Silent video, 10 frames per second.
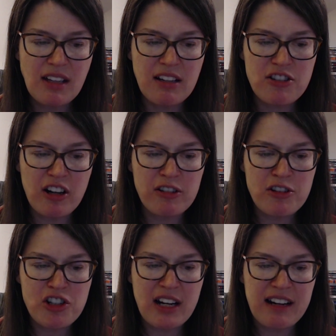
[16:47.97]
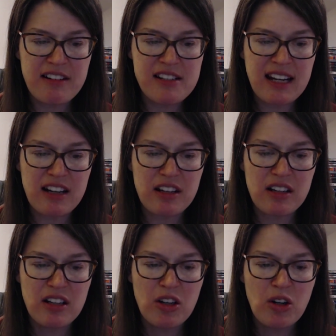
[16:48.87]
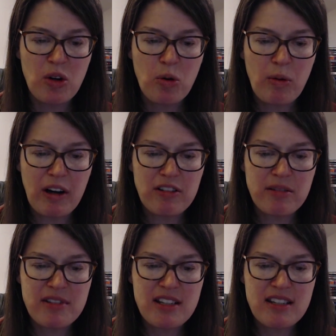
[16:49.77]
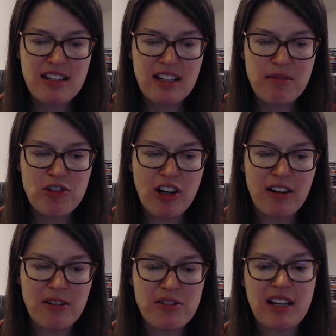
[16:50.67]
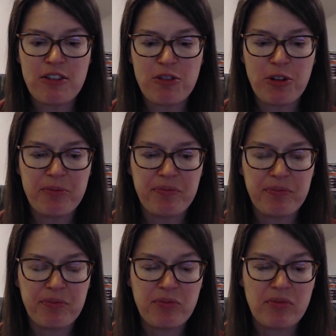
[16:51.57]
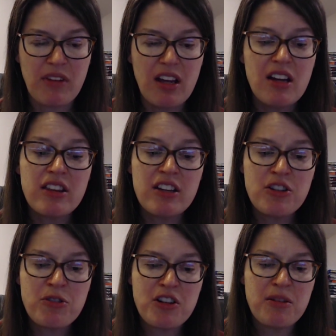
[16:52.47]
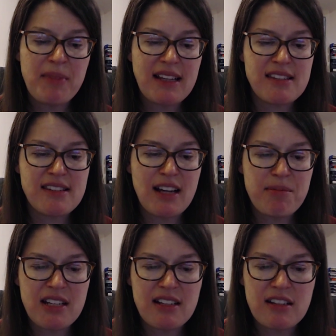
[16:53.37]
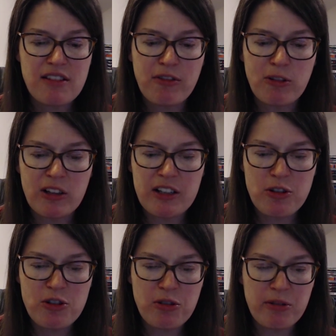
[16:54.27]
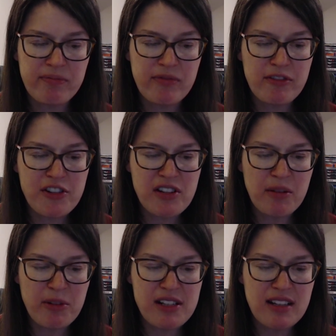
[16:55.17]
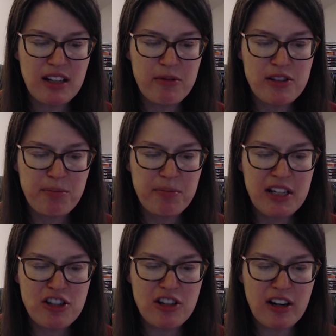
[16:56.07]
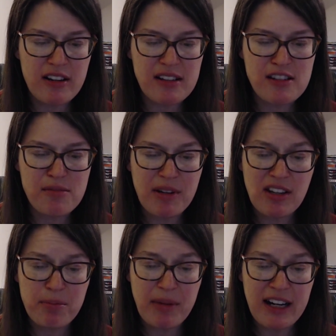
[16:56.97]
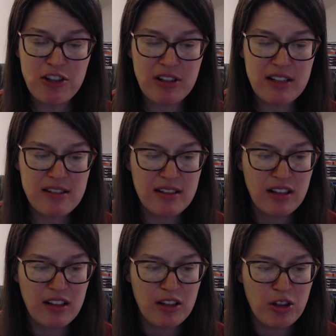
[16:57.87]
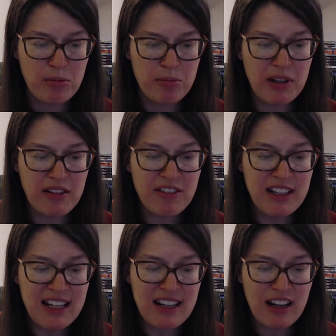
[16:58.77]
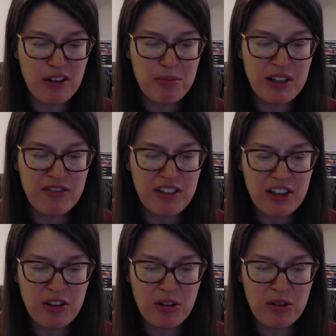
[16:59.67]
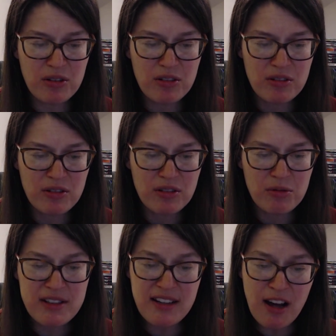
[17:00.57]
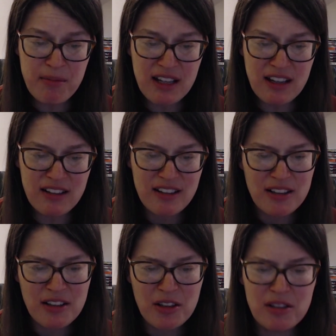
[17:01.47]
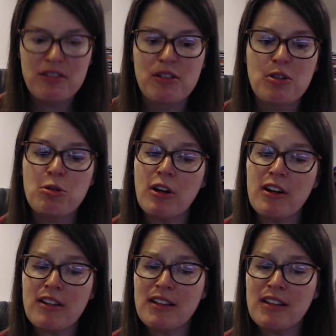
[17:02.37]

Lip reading: Charles shot out his hand. Welcome to Team Charles, Andrew. The new teammate stepped into the 400s room. For some reason, it was pitch dark and smelled like pine trees. Bienvenida, bienvenue, Watami, Quarka